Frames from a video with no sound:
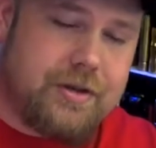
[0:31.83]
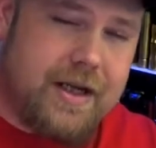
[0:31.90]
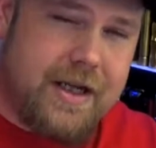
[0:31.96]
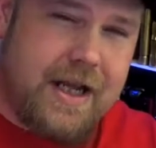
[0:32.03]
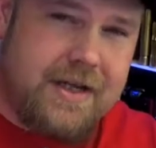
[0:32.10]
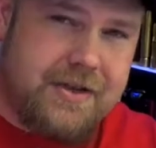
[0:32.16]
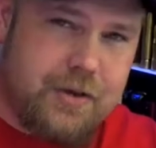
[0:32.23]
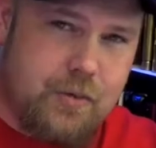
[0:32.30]
You get
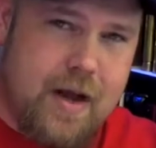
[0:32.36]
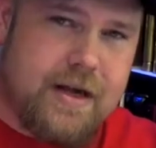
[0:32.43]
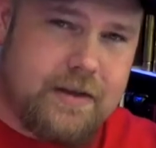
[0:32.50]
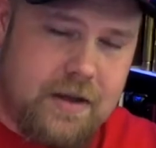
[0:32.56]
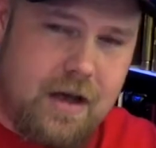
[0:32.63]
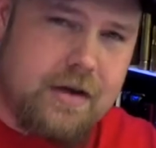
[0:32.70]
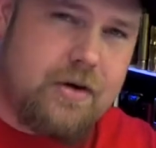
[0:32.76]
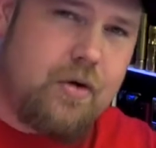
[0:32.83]
a direct
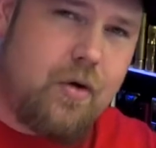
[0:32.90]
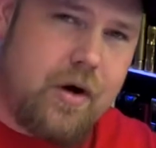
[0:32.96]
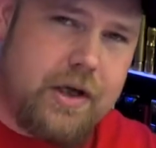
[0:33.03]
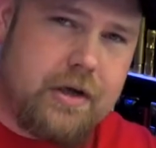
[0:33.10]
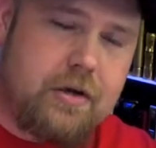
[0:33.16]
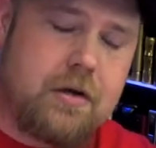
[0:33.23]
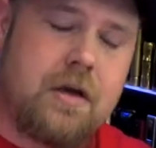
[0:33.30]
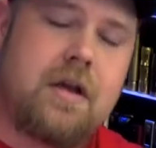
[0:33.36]
lung
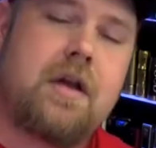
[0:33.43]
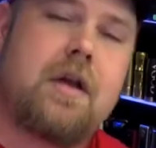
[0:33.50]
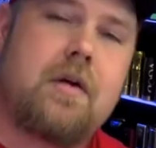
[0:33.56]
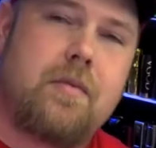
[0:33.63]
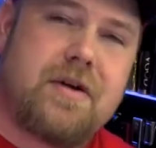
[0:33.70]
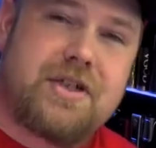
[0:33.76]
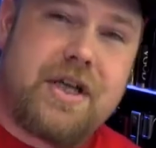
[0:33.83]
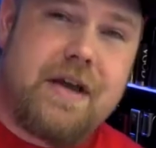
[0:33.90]
coil,
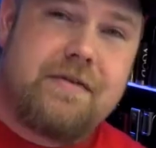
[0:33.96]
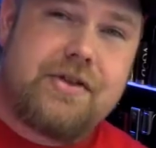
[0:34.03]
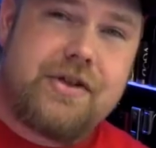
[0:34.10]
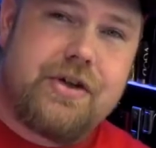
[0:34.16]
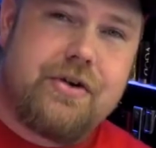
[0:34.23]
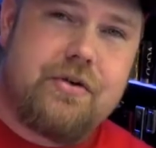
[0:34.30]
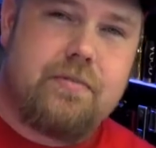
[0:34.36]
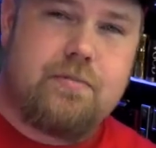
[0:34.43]
which gives
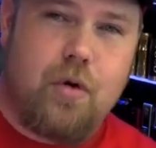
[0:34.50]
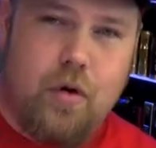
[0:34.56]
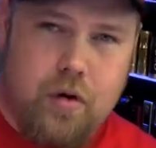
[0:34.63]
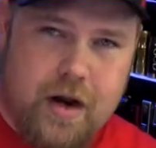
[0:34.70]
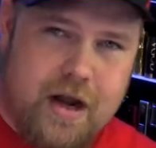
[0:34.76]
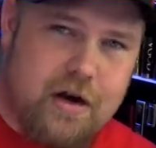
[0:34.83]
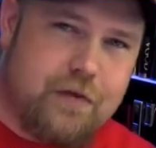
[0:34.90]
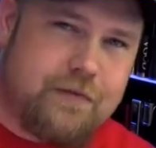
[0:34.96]
you
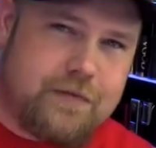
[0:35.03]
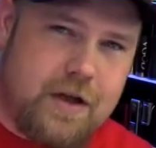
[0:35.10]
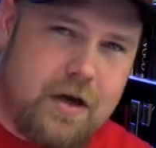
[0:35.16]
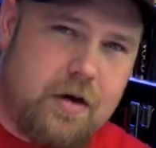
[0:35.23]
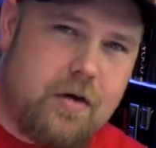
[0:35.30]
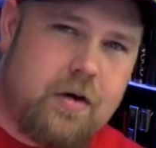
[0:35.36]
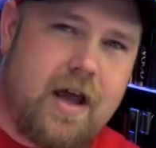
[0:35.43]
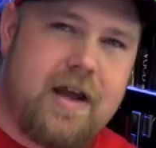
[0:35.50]
more
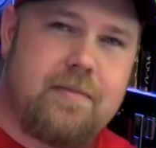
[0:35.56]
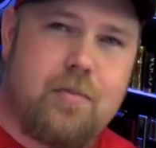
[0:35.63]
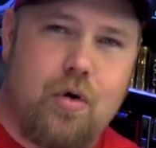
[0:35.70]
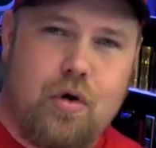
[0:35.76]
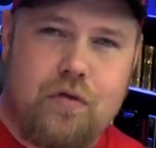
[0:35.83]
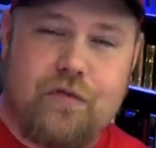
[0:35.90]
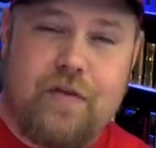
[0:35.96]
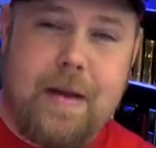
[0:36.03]
airflow and
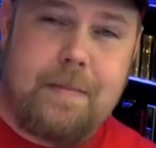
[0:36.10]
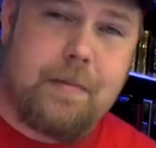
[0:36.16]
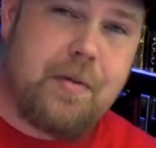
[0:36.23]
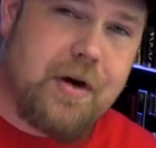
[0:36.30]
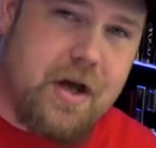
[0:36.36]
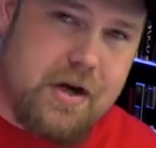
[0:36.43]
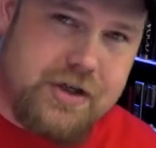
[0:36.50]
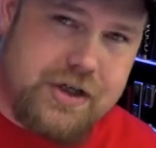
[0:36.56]
more vapor
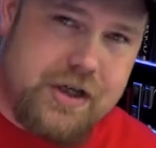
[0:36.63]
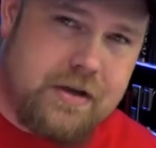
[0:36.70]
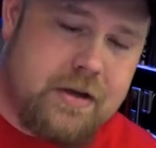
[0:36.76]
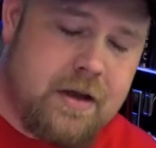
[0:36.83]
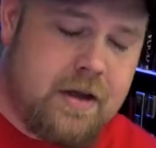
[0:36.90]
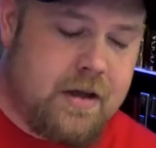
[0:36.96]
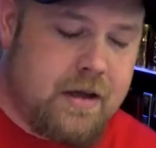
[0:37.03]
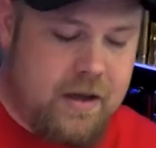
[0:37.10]

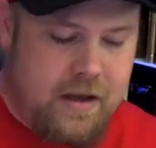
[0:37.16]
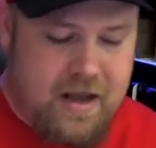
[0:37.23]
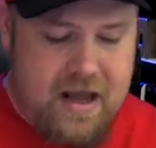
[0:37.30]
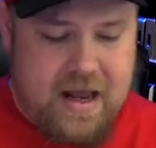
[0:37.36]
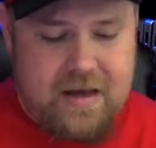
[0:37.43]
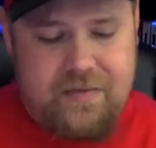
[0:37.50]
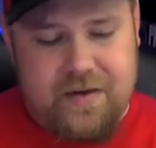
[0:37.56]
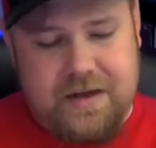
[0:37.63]
production,
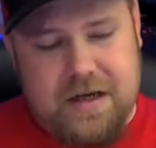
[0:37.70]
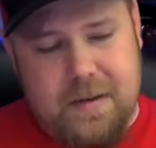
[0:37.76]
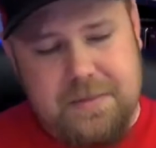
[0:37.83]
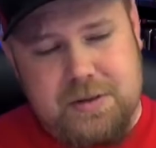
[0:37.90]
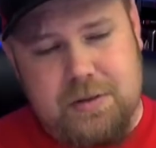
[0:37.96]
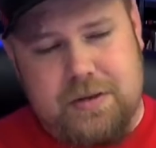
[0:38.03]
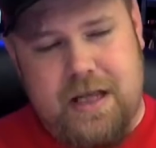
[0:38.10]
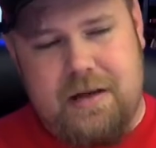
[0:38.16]
and it
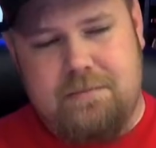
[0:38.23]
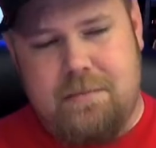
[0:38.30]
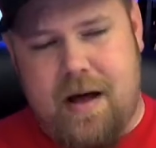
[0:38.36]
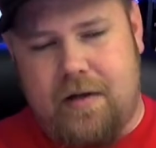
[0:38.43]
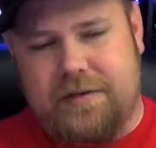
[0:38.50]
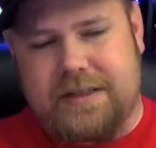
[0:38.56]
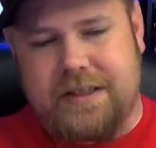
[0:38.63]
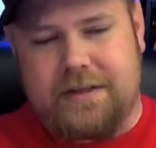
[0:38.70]
comes with a
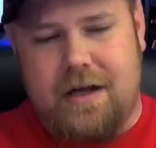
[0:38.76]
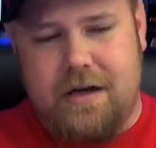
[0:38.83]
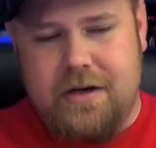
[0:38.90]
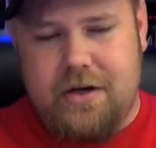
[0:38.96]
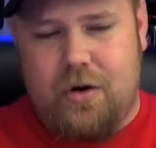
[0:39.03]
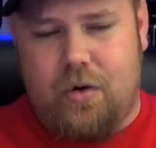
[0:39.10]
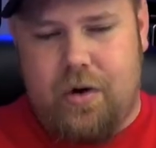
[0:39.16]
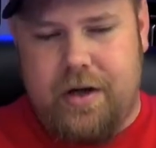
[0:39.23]
mouth to
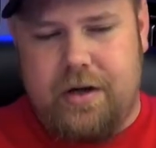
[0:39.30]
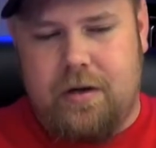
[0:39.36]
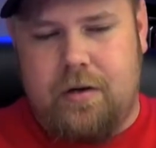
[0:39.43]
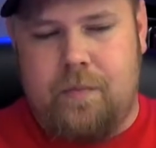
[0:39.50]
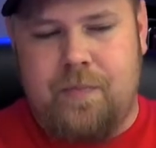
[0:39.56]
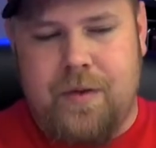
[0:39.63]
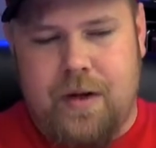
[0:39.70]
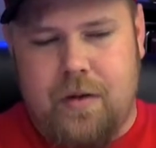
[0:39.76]
lung
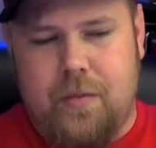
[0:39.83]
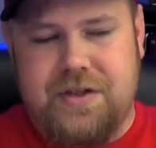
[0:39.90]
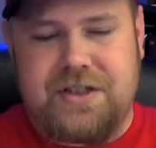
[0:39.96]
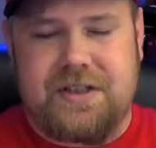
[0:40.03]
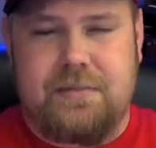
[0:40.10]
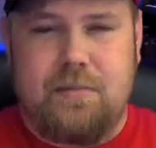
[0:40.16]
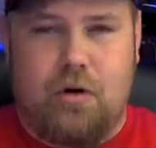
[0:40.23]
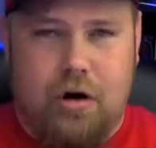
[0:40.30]
coil, which
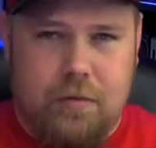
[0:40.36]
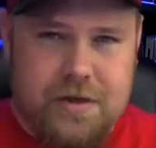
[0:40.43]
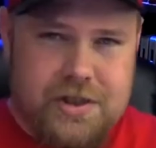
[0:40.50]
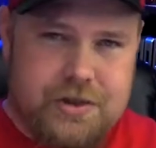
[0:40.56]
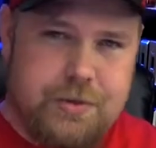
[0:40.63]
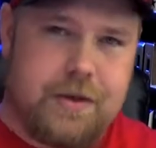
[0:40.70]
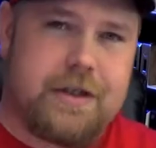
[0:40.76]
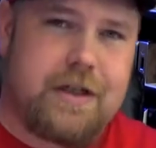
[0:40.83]
is a more
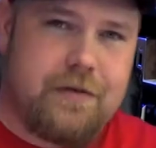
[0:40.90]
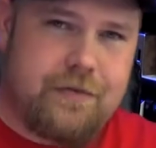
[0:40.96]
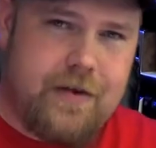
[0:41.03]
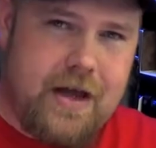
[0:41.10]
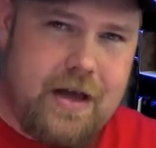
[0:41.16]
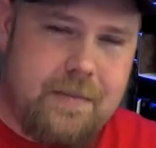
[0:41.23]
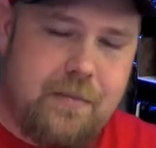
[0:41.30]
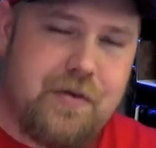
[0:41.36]
restricted
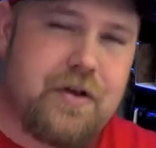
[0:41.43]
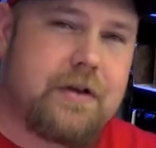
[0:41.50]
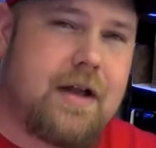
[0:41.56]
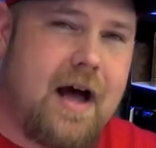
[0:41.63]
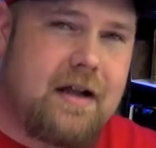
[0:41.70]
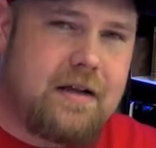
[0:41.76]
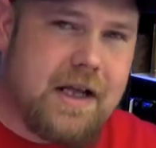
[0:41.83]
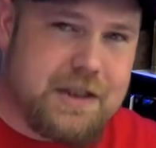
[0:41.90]
vape with a
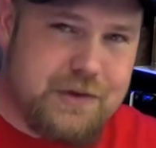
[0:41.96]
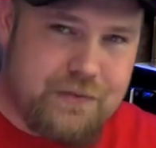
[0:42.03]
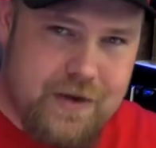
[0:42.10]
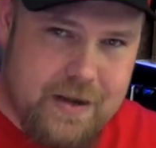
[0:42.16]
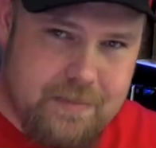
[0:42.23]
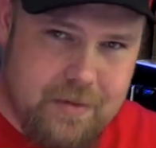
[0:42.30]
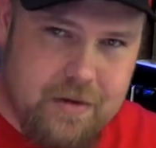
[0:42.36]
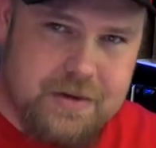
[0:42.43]
lot less
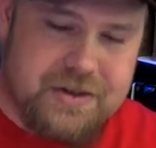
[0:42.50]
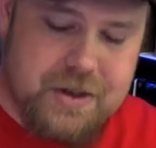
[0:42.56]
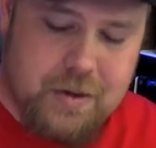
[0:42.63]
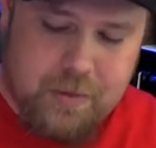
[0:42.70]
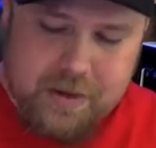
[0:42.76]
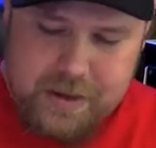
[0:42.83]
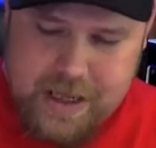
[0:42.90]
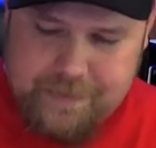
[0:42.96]
vapor. So
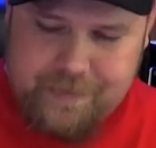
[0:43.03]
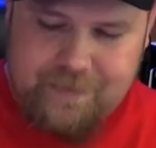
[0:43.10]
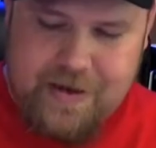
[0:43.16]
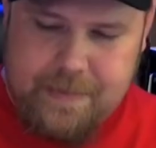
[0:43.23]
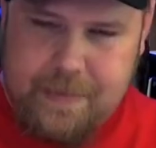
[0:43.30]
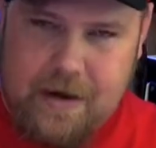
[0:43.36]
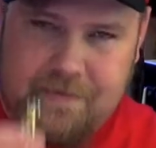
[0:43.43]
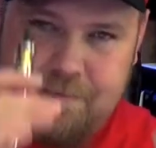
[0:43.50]
we're going to have a
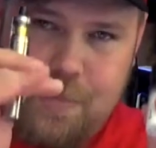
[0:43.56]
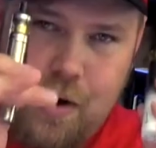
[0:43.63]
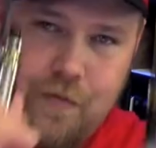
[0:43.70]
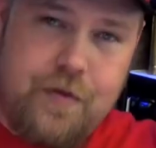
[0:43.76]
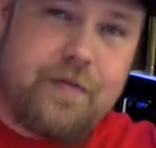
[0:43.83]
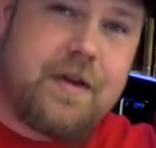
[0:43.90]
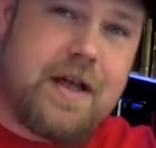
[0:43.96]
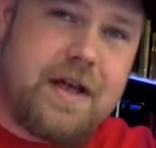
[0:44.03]
vape off
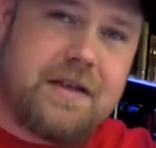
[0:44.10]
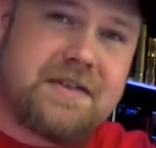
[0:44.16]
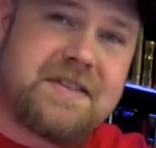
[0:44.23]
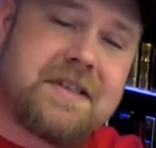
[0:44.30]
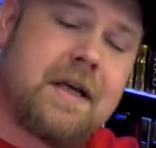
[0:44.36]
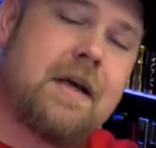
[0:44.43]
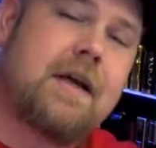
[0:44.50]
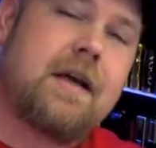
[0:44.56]
both of
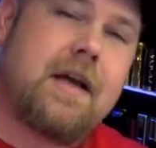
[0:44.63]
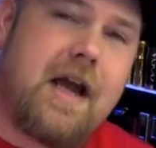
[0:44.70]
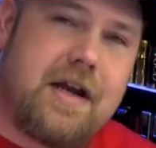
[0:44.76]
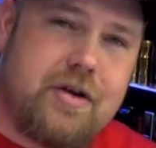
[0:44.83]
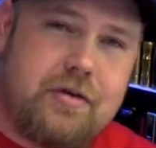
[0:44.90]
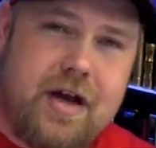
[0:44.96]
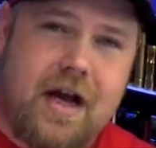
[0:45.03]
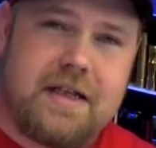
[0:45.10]
these,
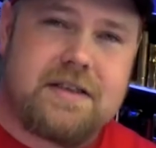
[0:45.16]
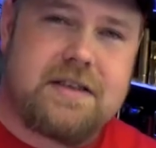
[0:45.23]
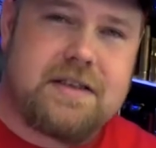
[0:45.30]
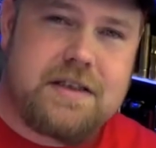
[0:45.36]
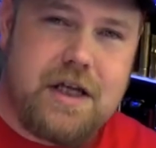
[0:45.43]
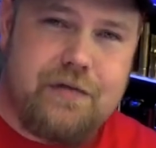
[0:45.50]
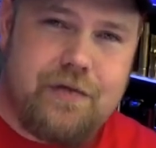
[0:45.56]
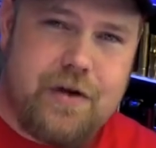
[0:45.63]
and you guys can
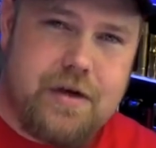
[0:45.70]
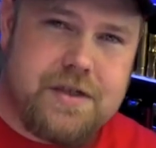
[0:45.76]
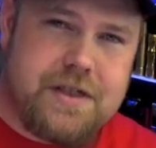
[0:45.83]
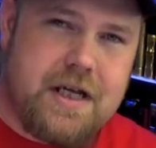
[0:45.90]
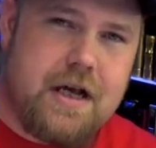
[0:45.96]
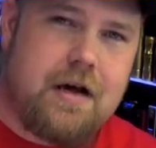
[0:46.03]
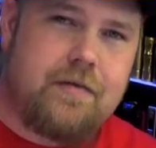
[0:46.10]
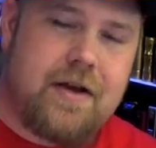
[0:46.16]
see for
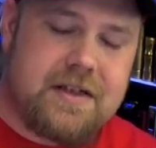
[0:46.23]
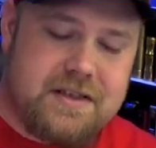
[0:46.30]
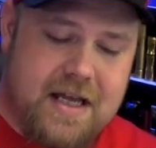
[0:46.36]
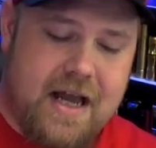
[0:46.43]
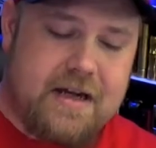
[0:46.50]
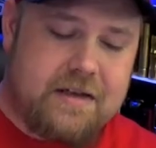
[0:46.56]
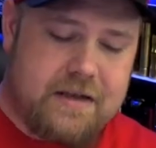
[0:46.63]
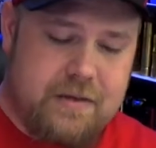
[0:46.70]
yourself
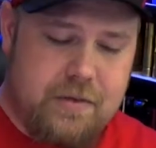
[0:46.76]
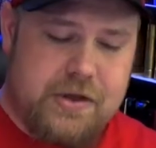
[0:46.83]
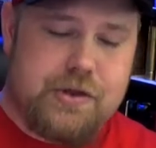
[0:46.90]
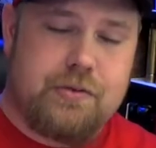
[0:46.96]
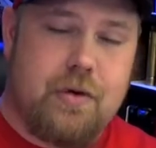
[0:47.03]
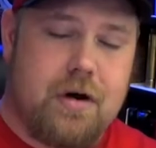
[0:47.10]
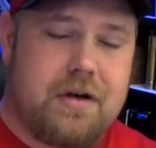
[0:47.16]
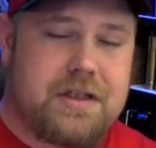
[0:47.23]
exactly which
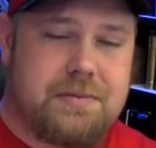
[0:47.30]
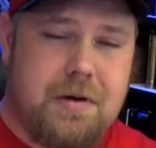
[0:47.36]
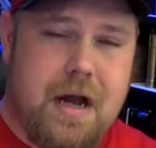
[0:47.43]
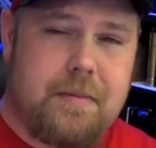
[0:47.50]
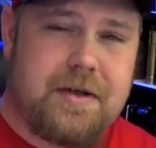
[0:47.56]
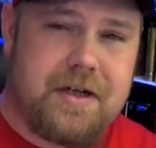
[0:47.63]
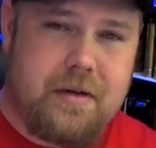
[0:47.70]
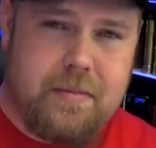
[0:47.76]
one is
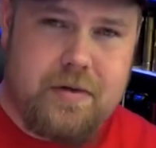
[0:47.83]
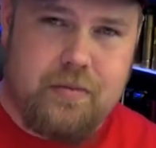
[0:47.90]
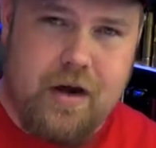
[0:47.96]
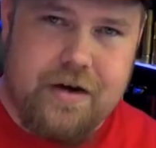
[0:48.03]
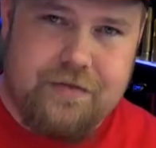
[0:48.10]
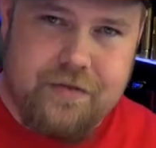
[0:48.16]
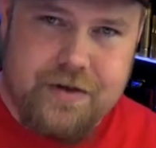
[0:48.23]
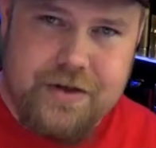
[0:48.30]
probably going to be
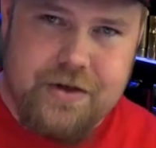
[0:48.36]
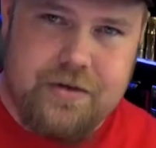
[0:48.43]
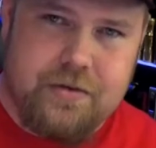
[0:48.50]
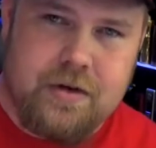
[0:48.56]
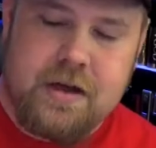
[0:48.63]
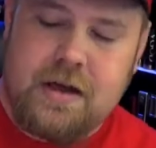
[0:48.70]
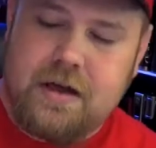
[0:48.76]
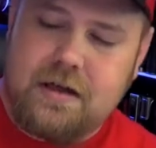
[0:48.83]
right for you.